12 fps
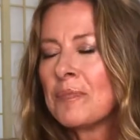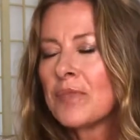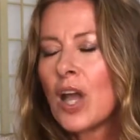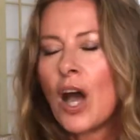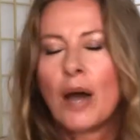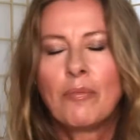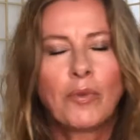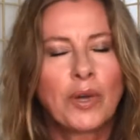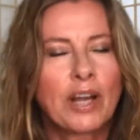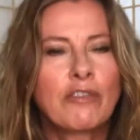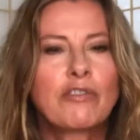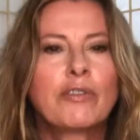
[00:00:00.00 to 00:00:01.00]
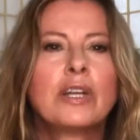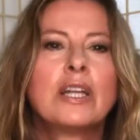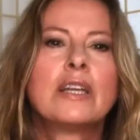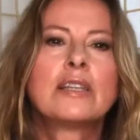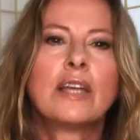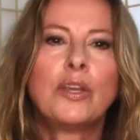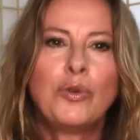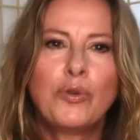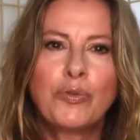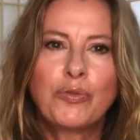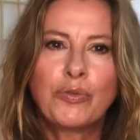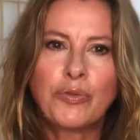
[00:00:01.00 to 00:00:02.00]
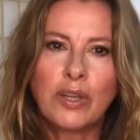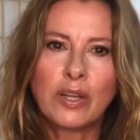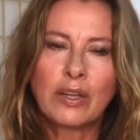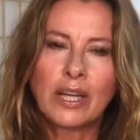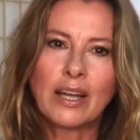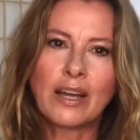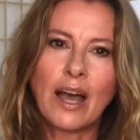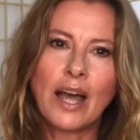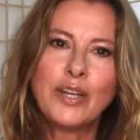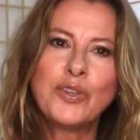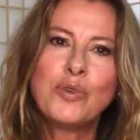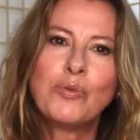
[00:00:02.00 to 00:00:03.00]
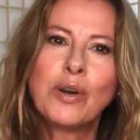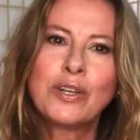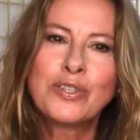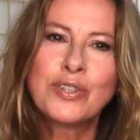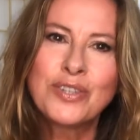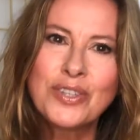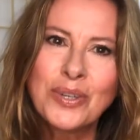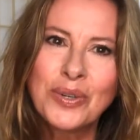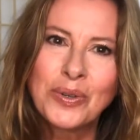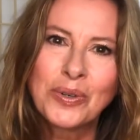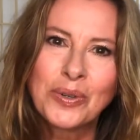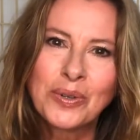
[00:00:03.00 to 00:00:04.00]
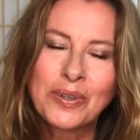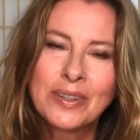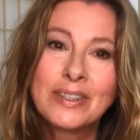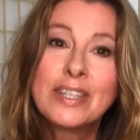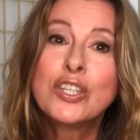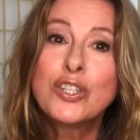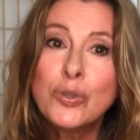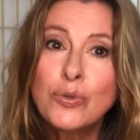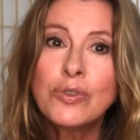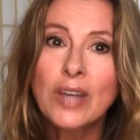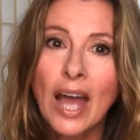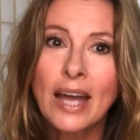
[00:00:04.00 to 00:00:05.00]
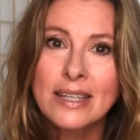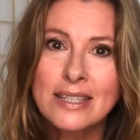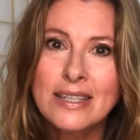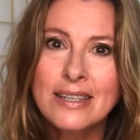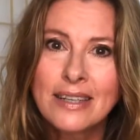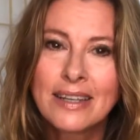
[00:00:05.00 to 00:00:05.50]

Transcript: Whatever it is that you feel inclined you want to do that.